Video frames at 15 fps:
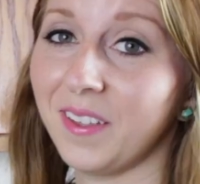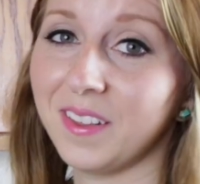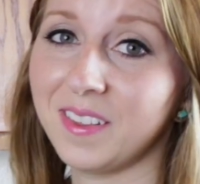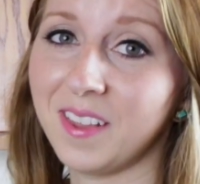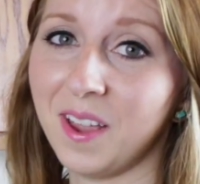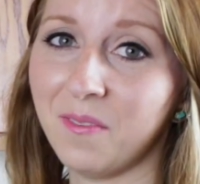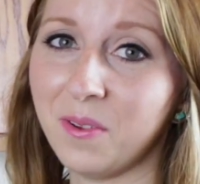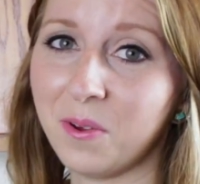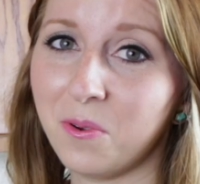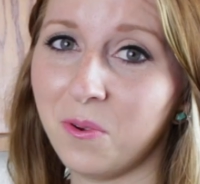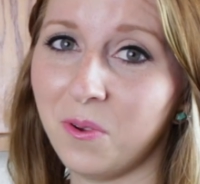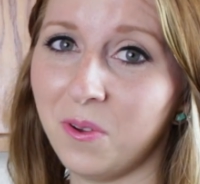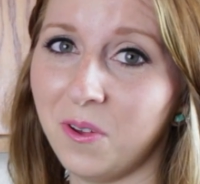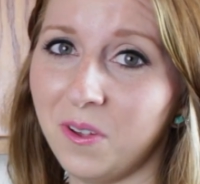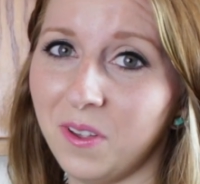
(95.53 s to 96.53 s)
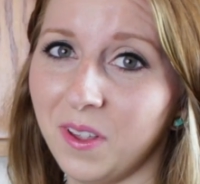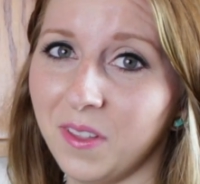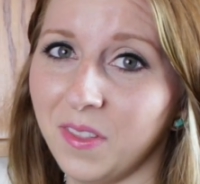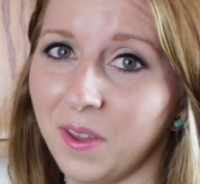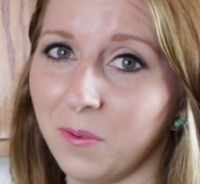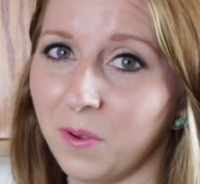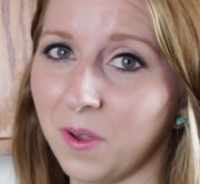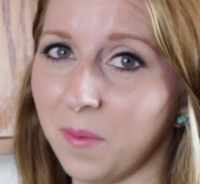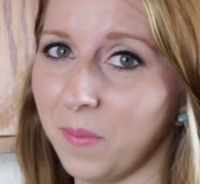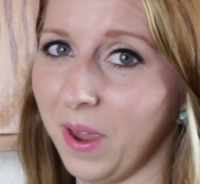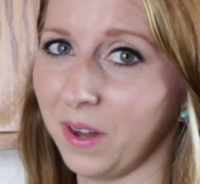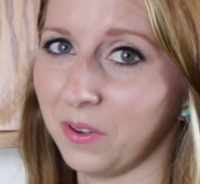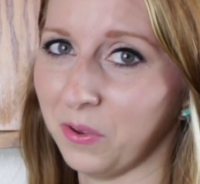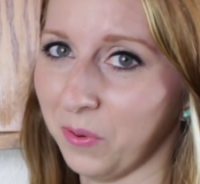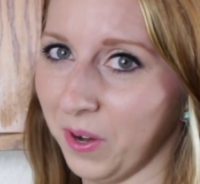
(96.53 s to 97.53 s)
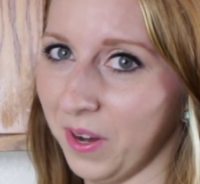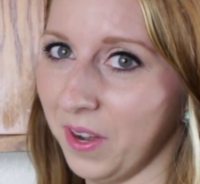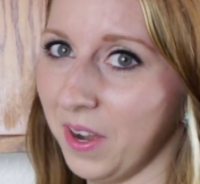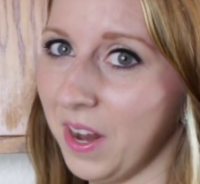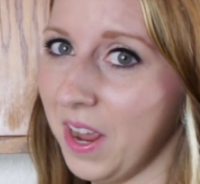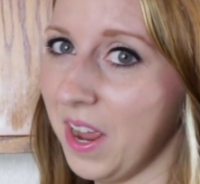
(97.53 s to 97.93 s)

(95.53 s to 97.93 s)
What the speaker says: Let's have it cool, and then we'll come back to it.